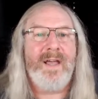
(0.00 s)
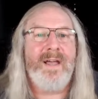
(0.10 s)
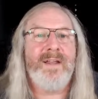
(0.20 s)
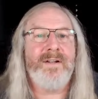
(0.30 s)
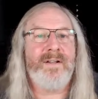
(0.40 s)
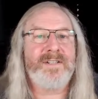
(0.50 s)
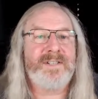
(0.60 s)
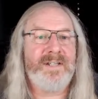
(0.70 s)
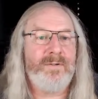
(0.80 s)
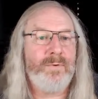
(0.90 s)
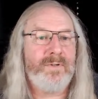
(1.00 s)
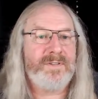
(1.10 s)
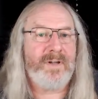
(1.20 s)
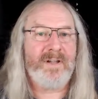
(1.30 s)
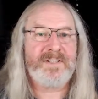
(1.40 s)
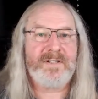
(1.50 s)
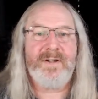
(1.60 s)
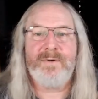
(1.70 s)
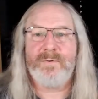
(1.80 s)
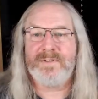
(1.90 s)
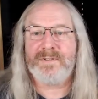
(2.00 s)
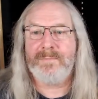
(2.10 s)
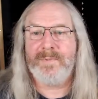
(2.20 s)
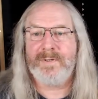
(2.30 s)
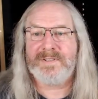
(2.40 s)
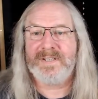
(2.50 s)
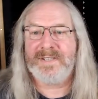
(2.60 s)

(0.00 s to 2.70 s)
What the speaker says: And like I say, I sign all the songbooks